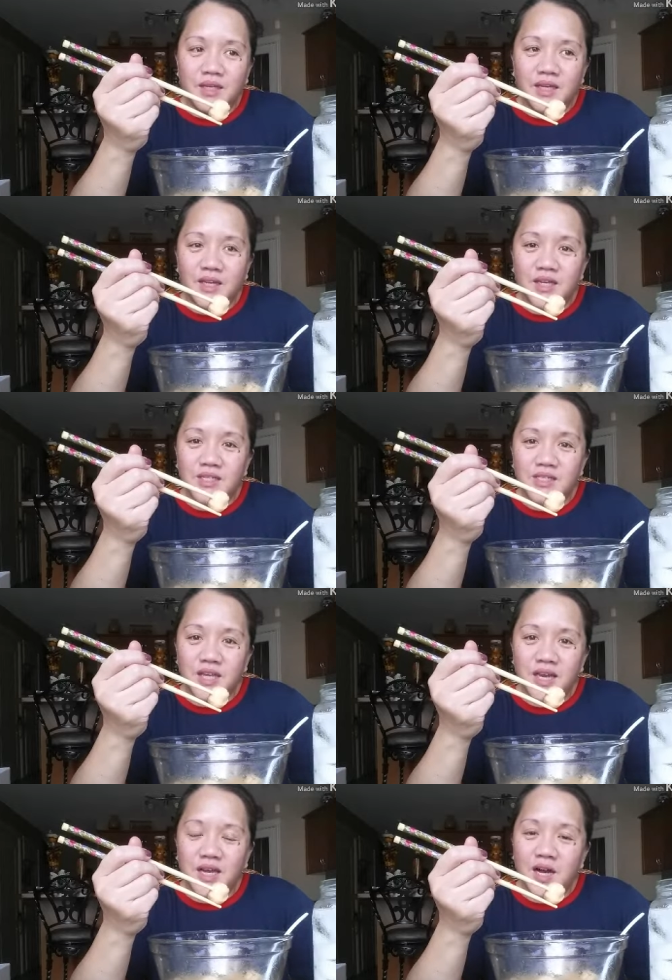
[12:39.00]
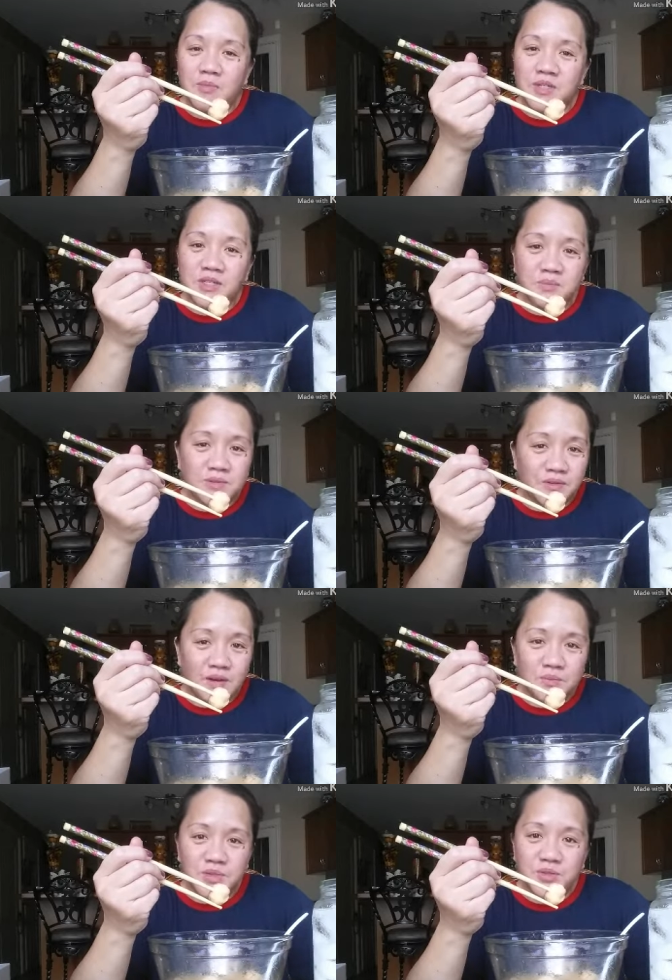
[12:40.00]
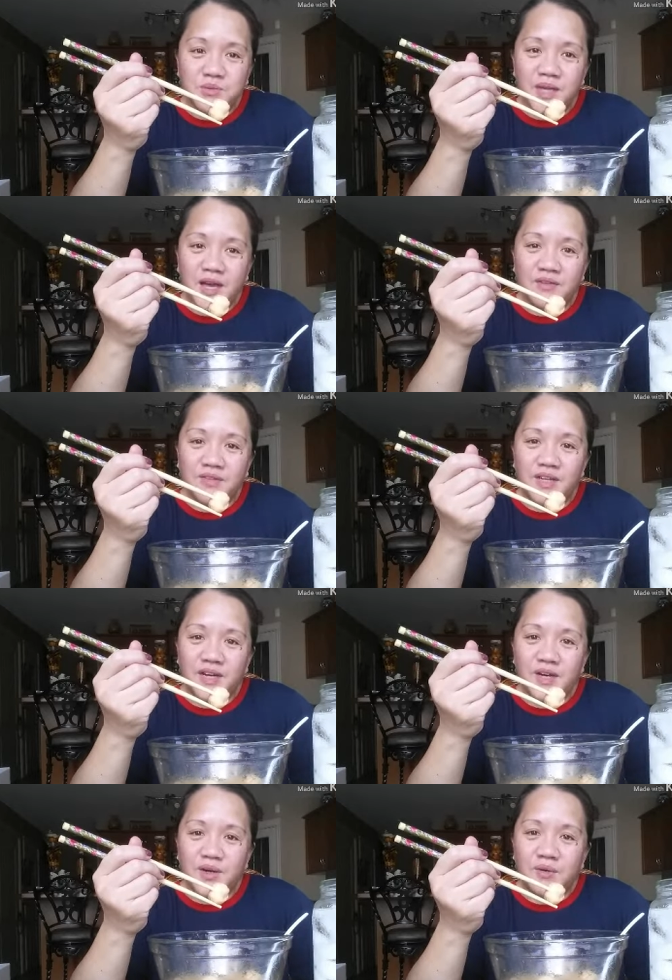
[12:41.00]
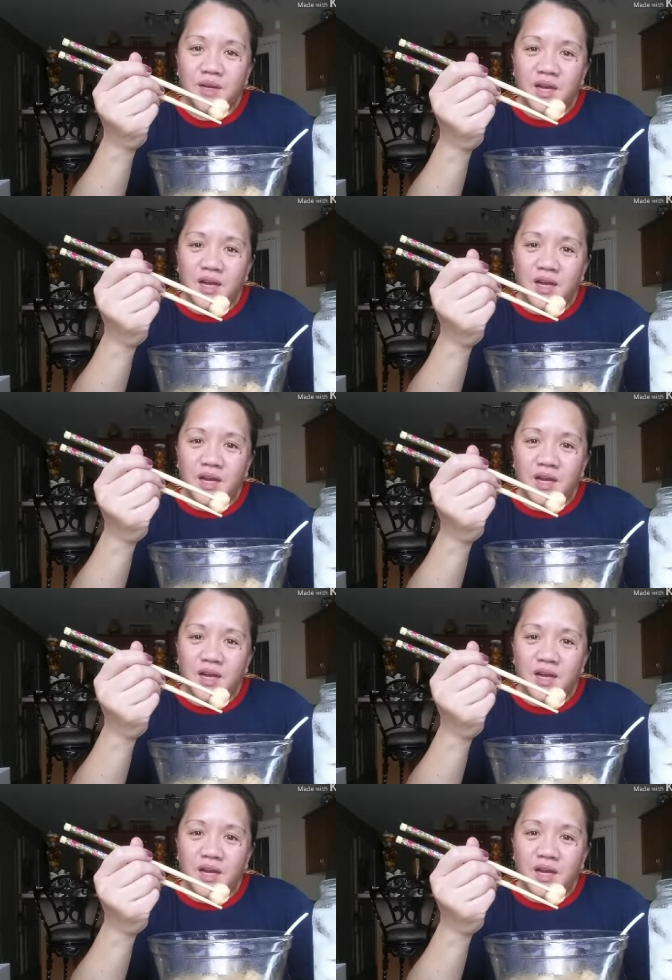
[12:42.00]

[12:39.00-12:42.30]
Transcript: kind of like check how many subscribers do we have now.